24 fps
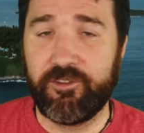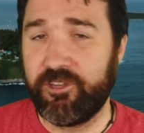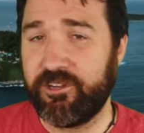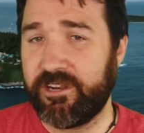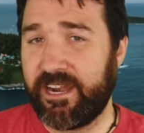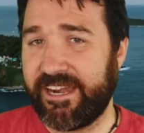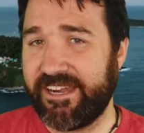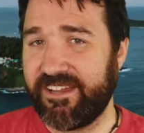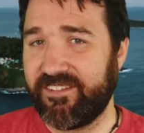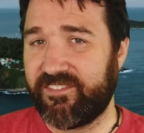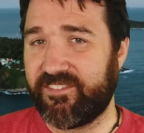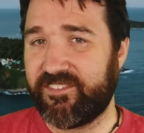The
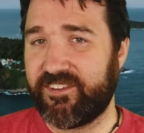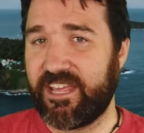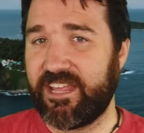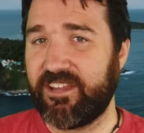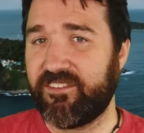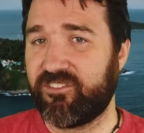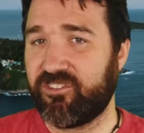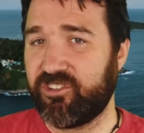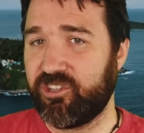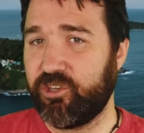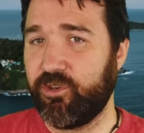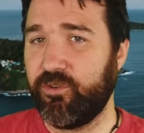United
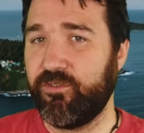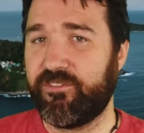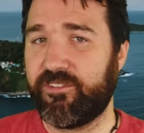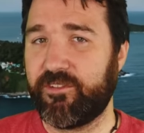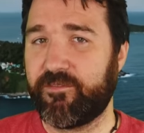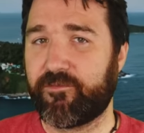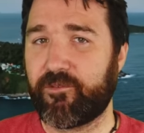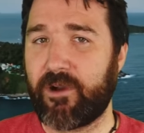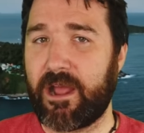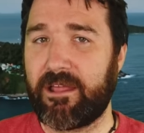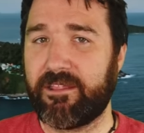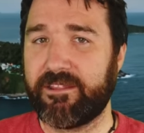States
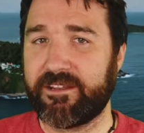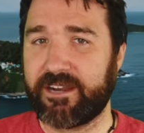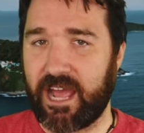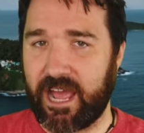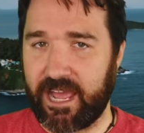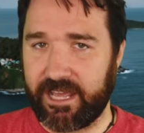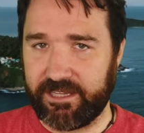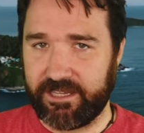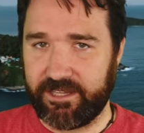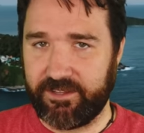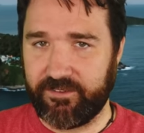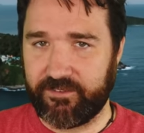used the
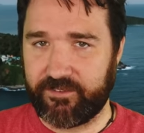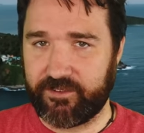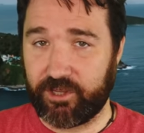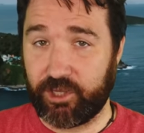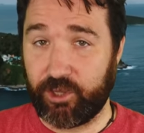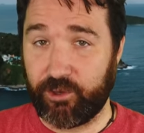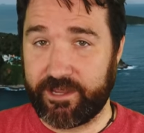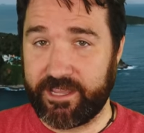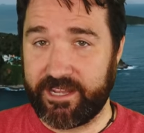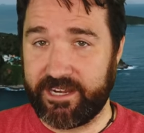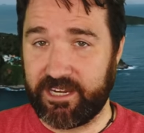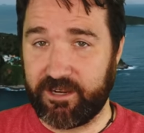Farallon
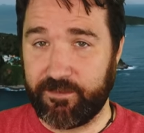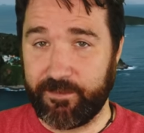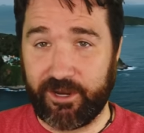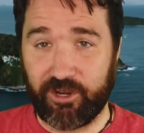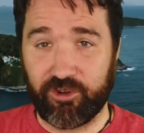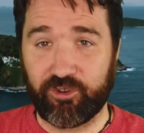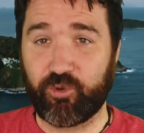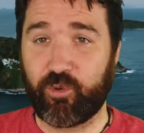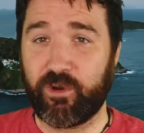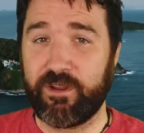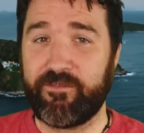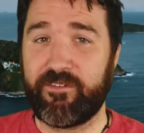Islands, located a
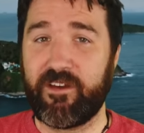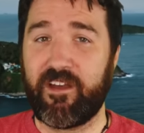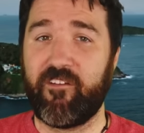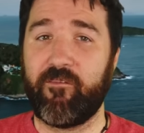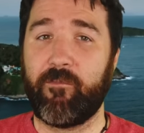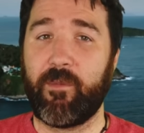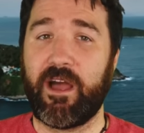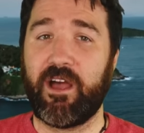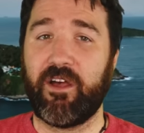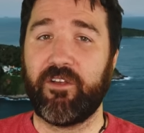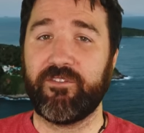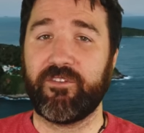mere
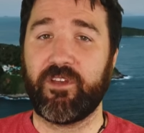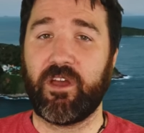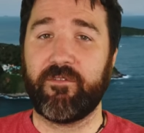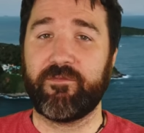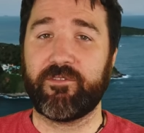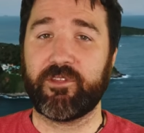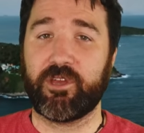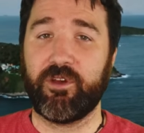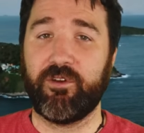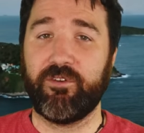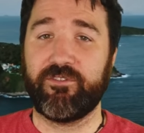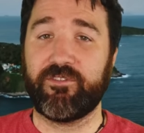25 miles
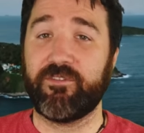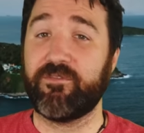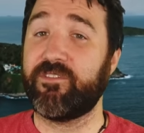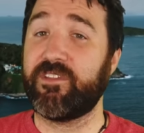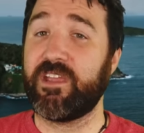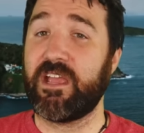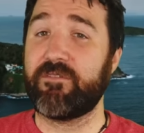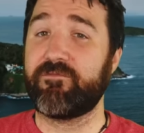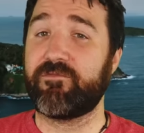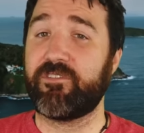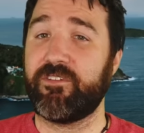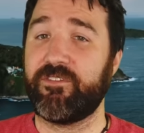off the coast
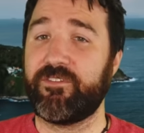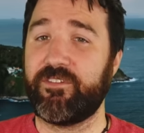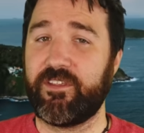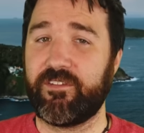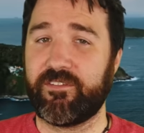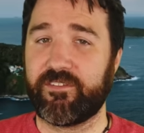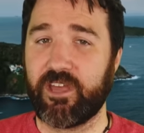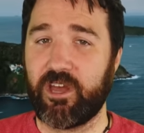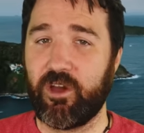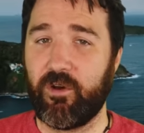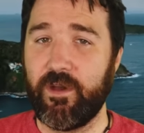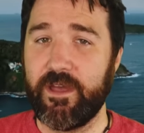of San
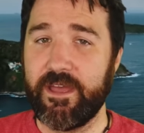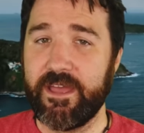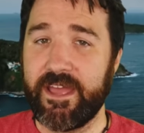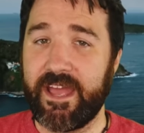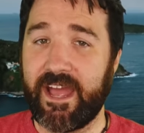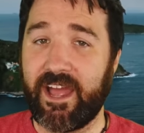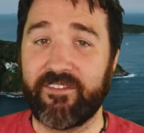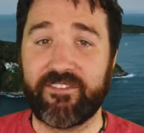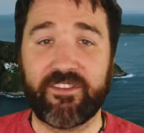Francisco,